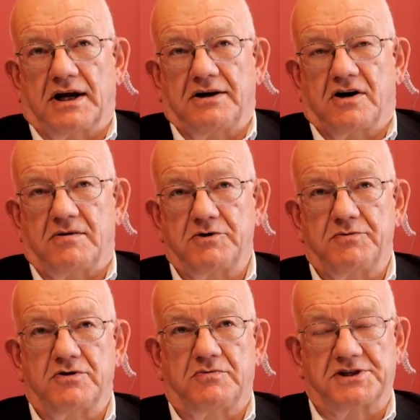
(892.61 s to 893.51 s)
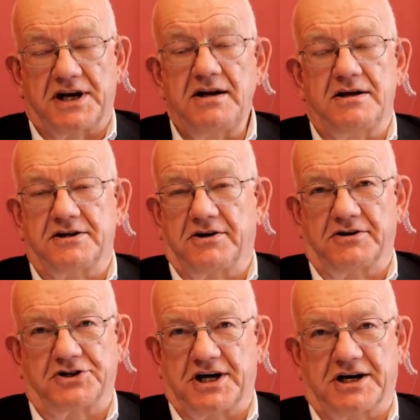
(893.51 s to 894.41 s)
in common with almost any
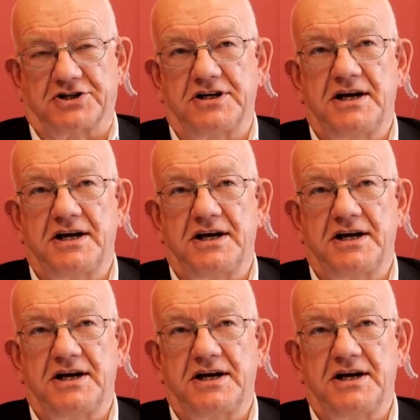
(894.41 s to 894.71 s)
ideology actually,